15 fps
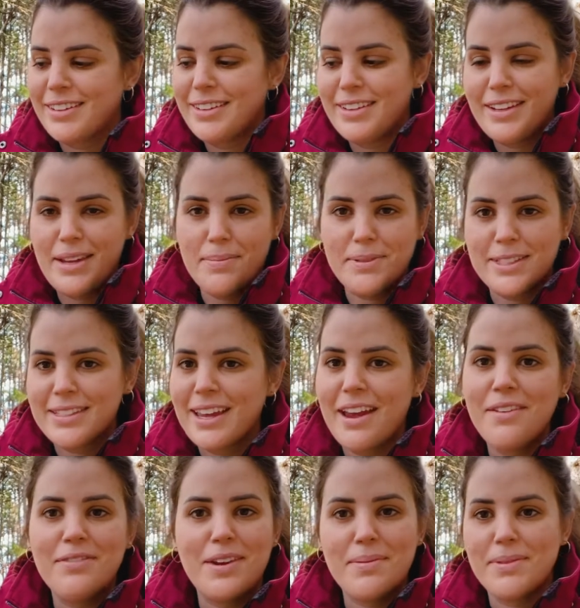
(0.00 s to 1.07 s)
keeping
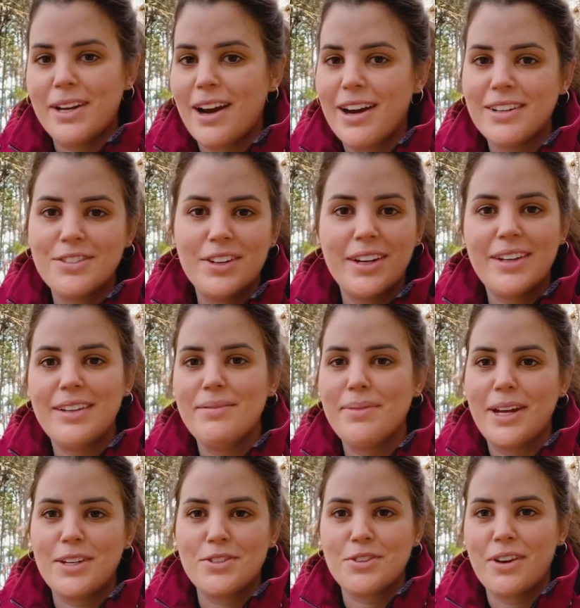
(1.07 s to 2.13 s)
safe, keeping hydrated,
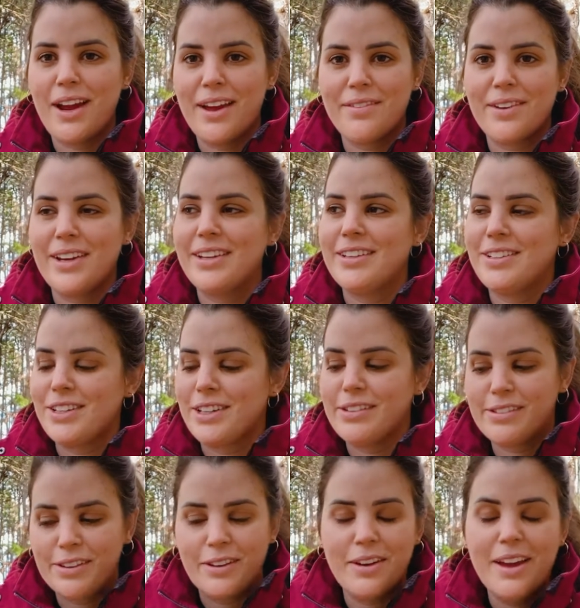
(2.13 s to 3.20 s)
making sure I have energy.
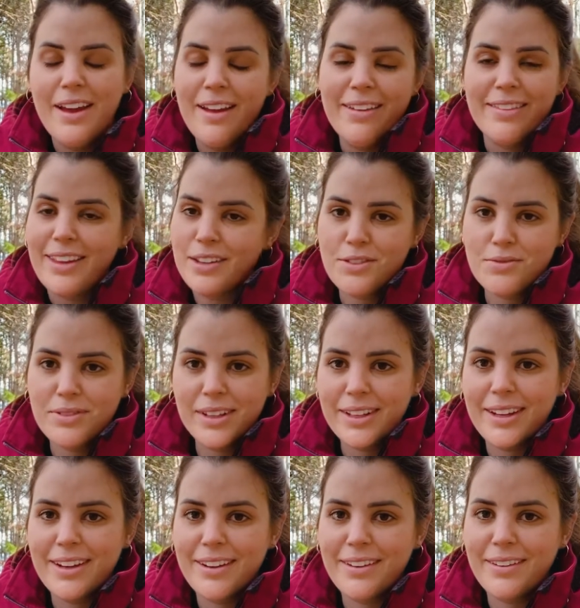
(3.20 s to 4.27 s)
So that's
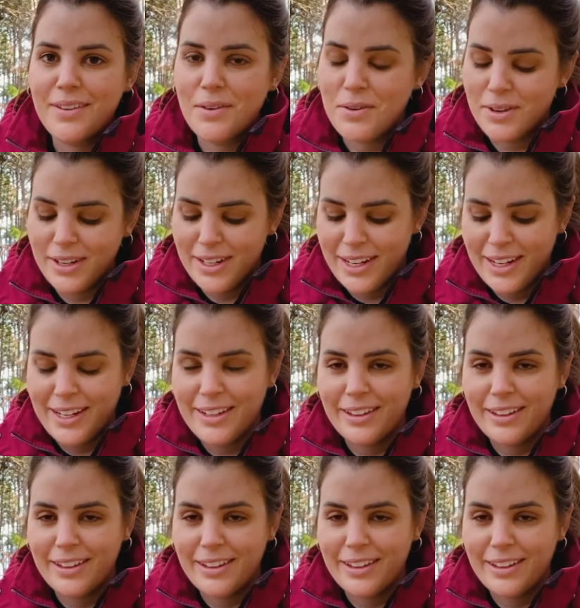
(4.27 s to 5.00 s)
really all you need.